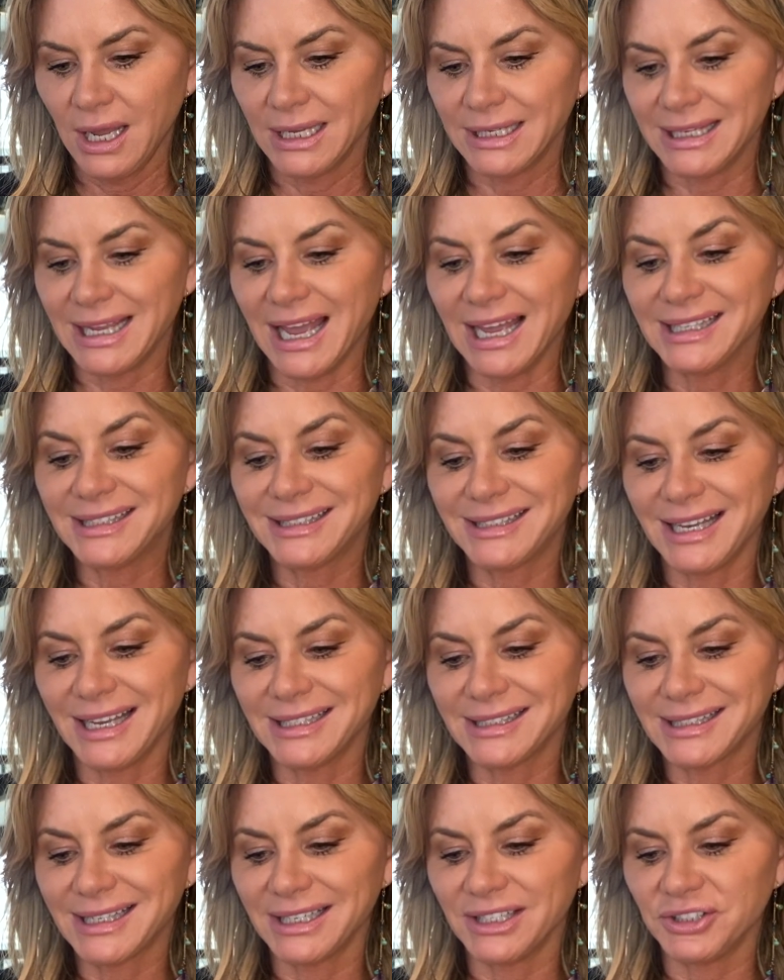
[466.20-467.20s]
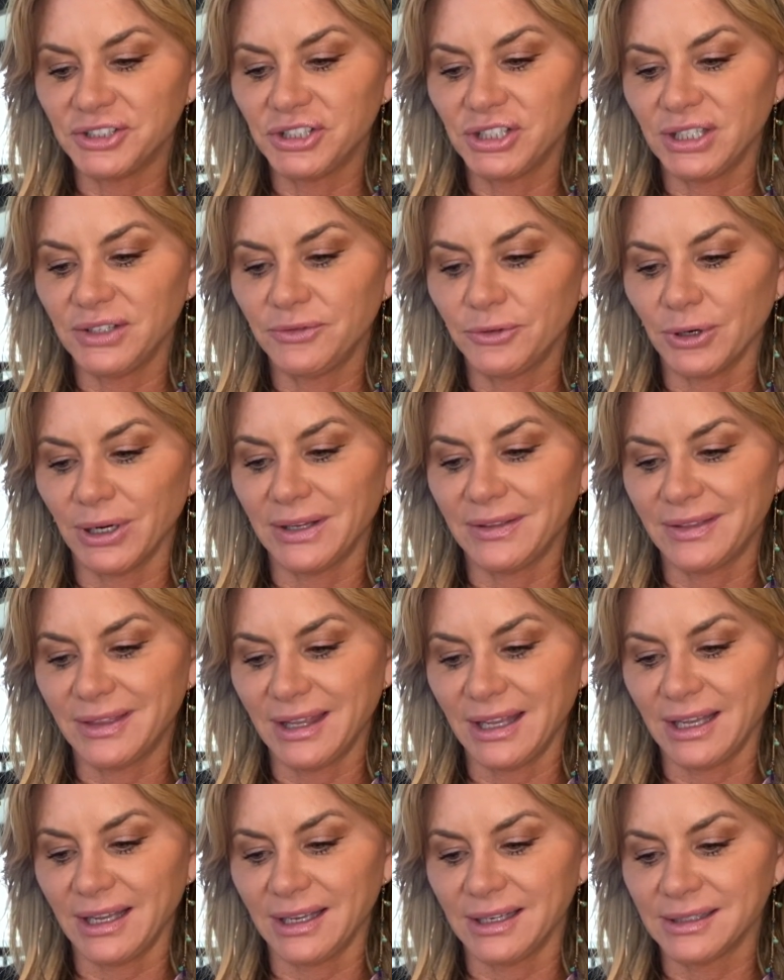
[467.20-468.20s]
Yes, tens can achieve great
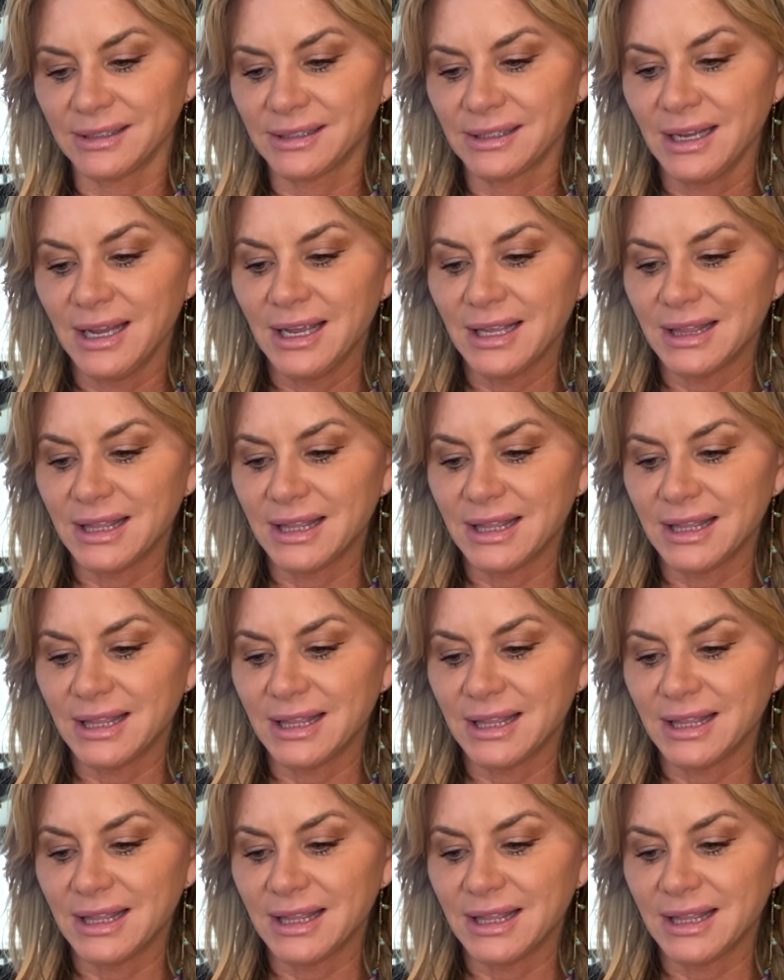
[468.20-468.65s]
things,